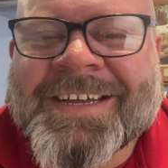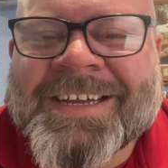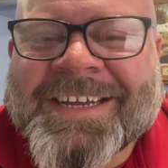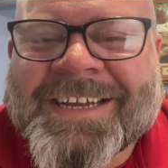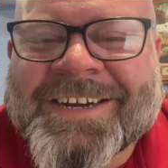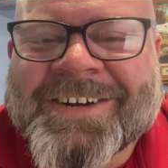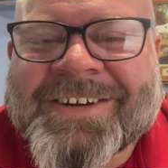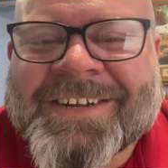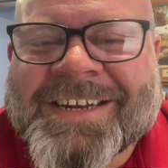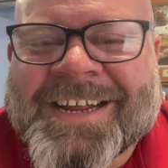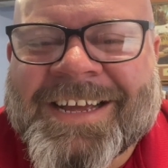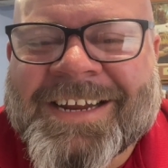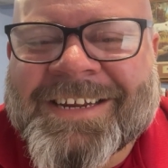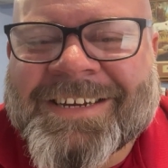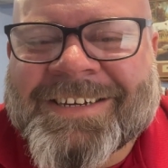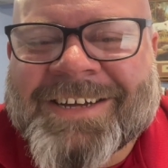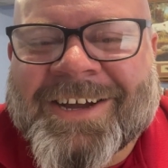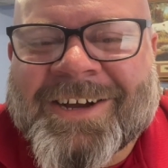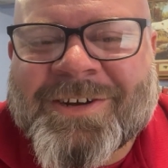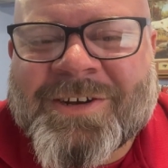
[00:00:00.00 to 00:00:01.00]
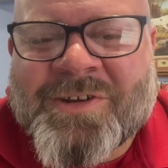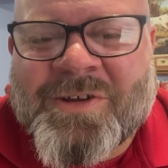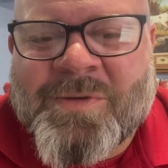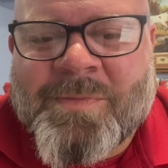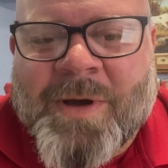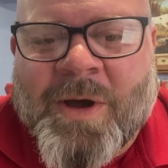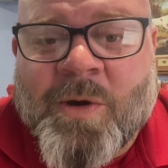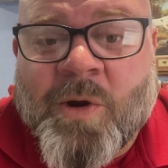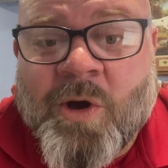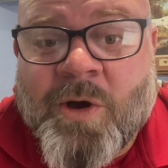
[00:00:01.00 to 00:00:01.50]
here today to talk to you
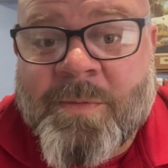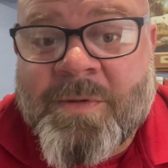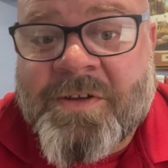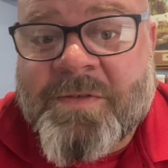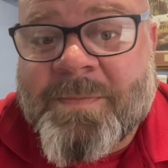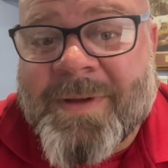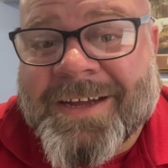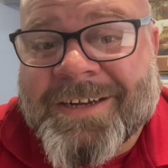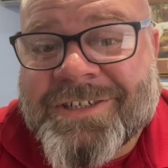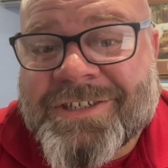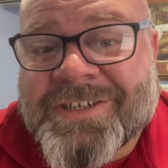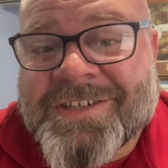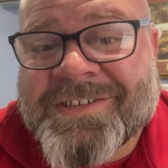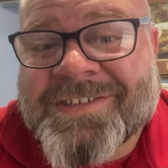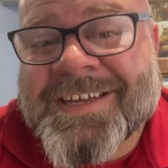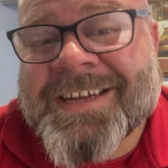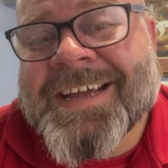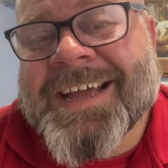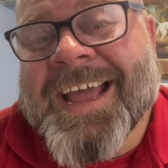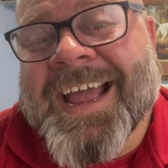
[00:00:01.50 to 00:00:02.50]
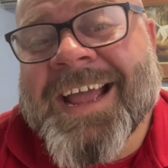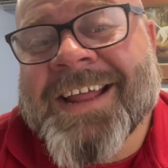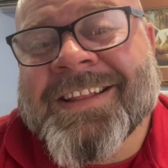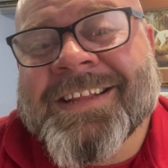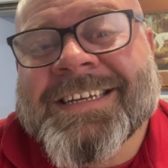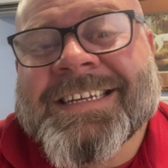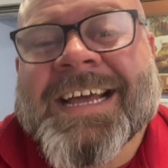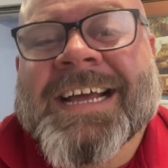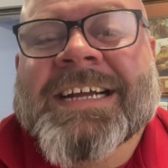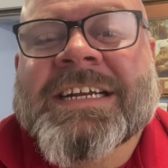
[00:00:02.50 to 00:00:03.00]
about home inspections and the
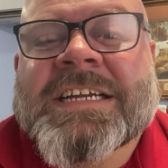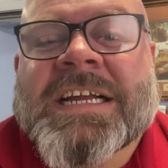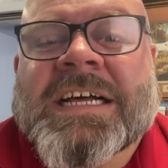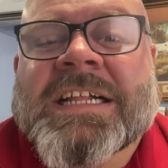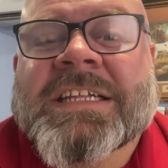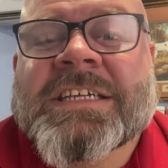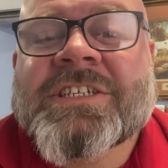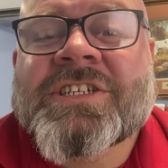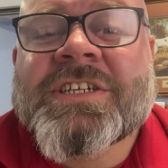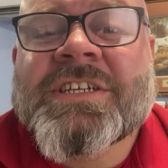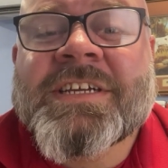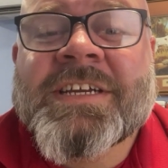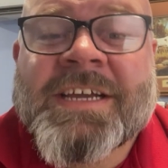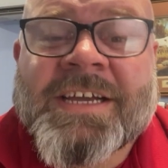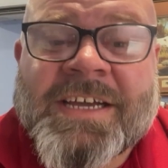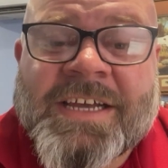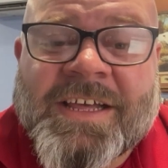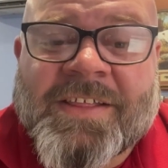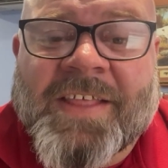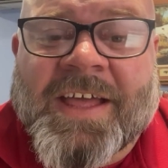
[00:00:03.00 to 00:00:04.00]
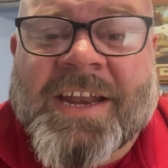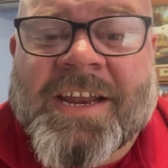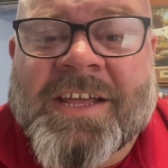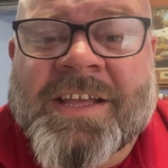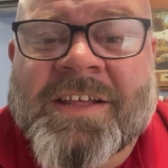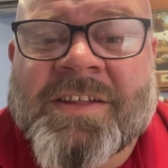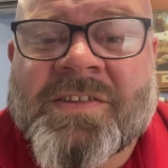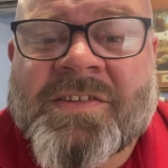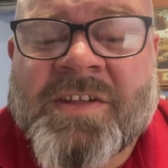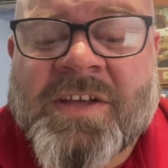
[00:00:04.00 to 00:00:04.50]
technology that
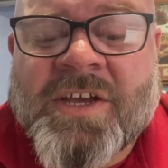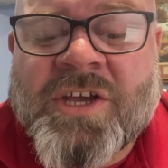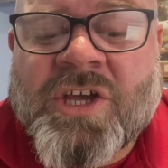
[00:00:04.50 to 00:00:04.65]
is